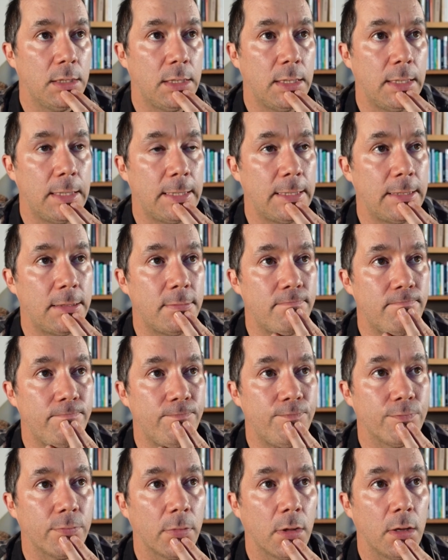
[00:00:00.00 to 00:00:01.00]

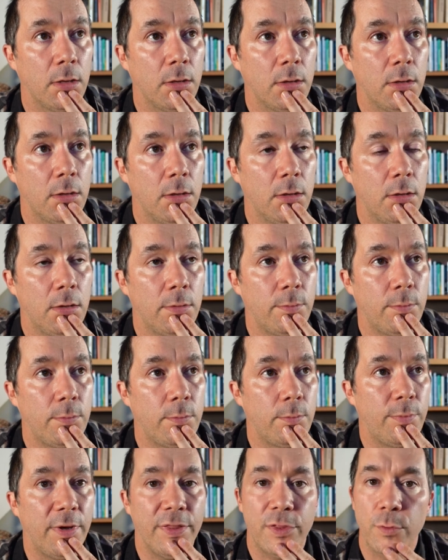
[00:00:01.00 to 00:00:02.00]

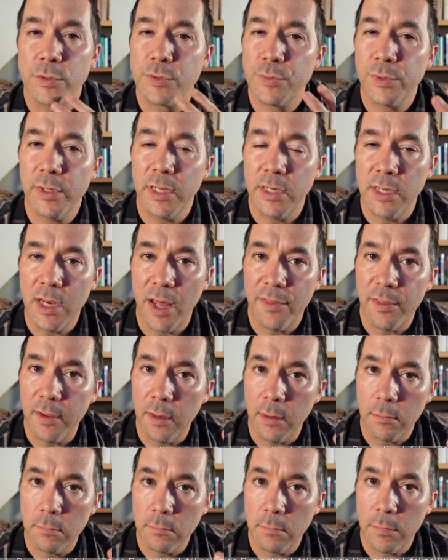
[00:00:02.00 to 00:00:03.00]
but there was really
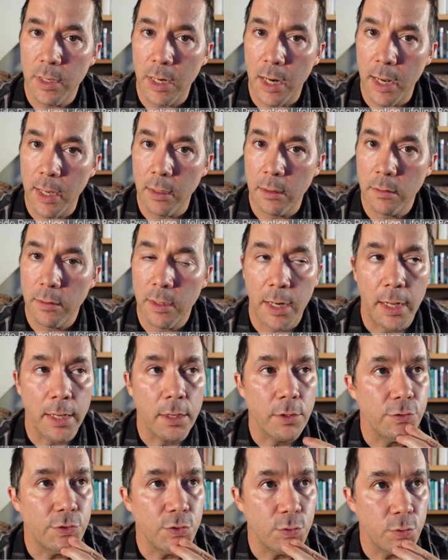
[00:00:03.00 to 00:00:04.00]
nothing that I
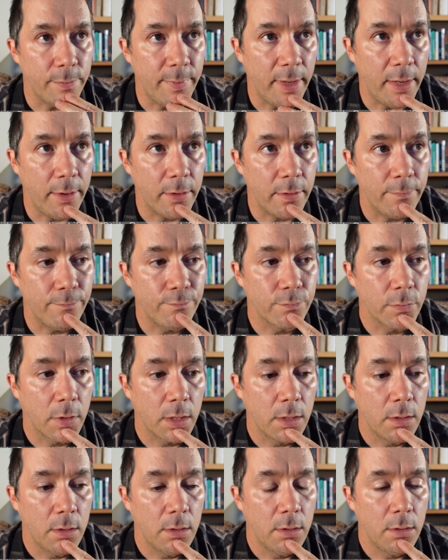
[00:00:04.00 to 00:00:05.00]
could do about it.
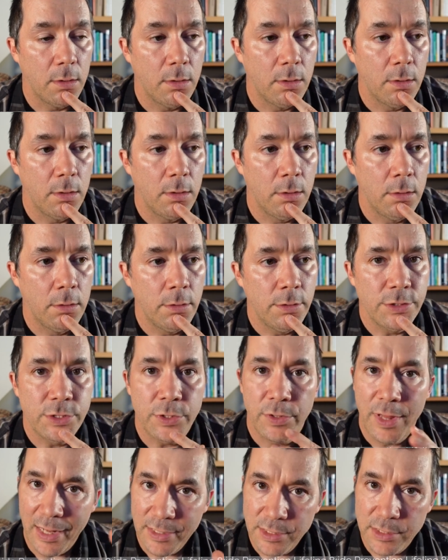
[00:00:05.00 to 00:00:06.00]

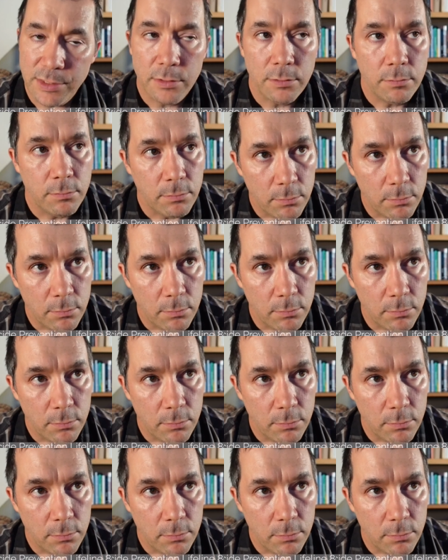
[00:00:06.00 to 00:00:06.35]
So that's